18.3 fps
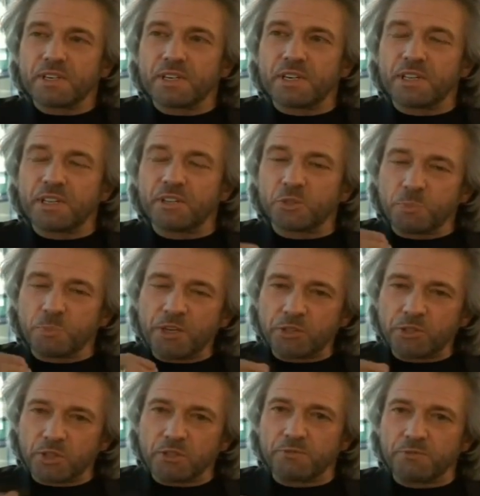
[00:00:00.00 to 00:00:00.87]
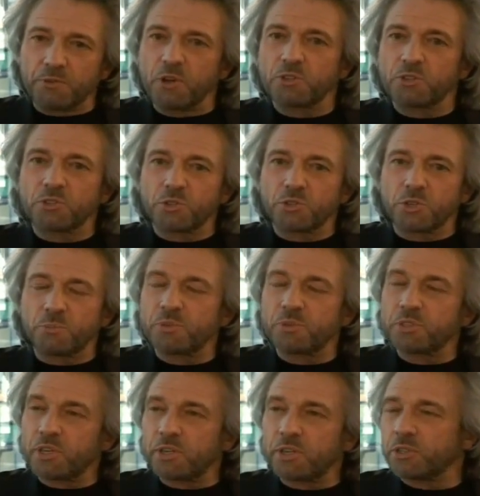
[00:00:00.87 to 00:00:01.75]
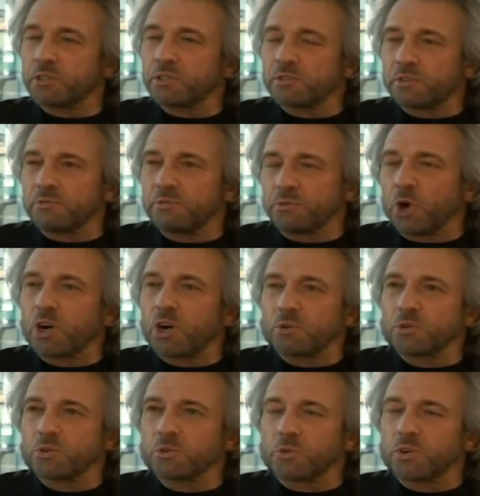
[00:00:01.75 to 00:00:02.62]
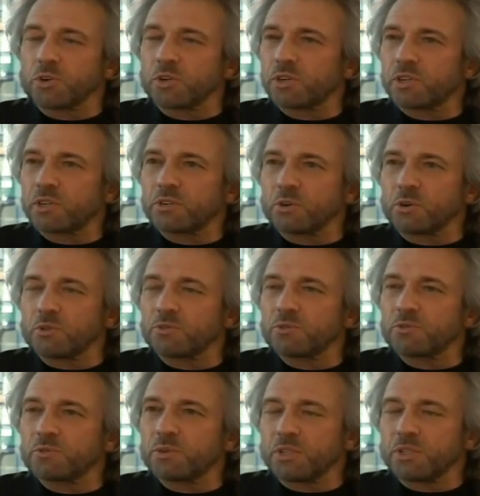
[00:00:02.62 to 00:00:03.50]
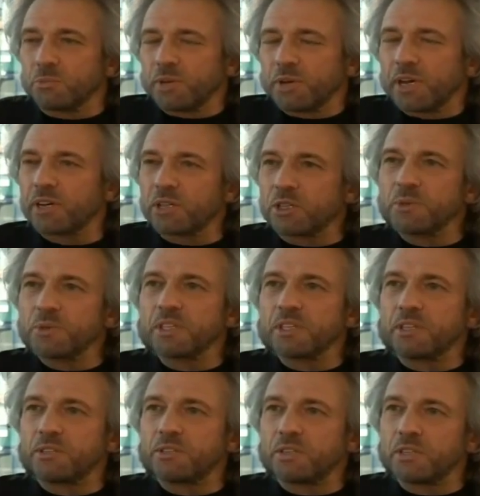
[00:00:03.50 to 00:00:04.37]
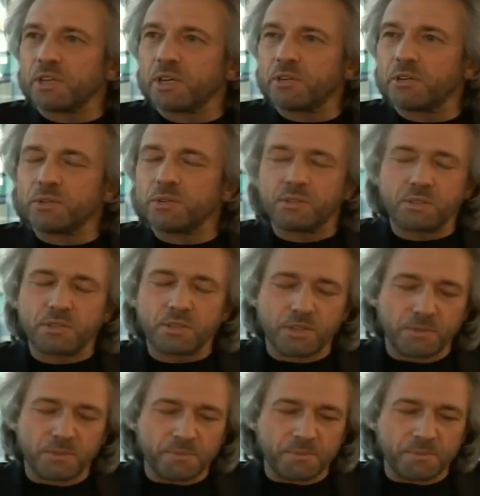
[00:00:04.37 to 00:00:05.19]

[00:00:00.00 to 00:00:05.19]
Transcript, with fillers: Uh, and it's based on a false interpretation of, of Darwin's work uh, you know, back in the mid eighteen hundreds.